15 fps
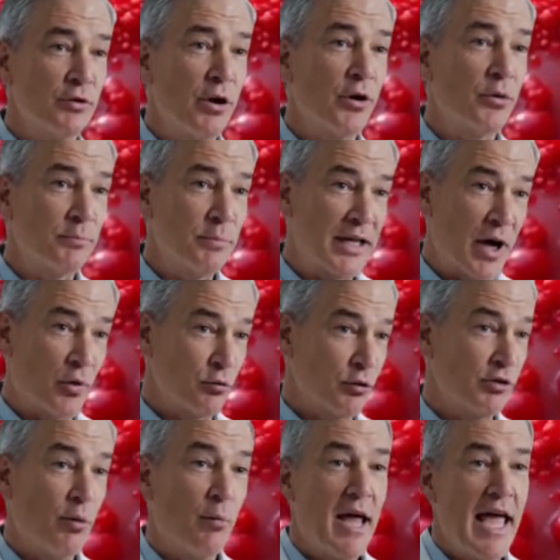slows down,
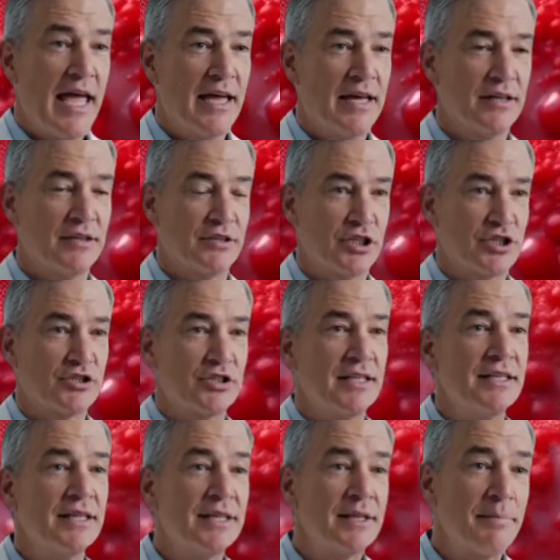when
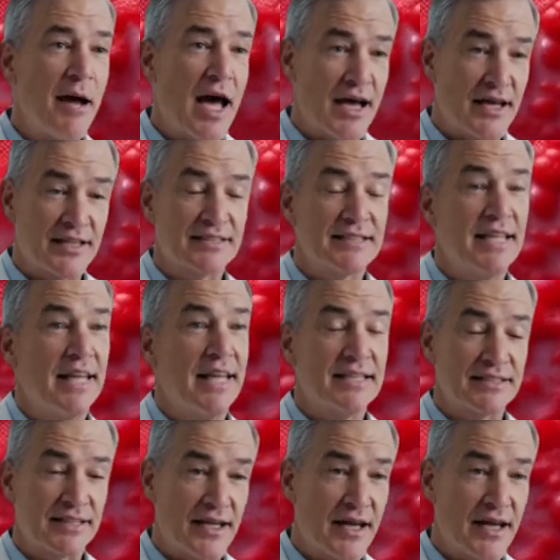digestion weakens, when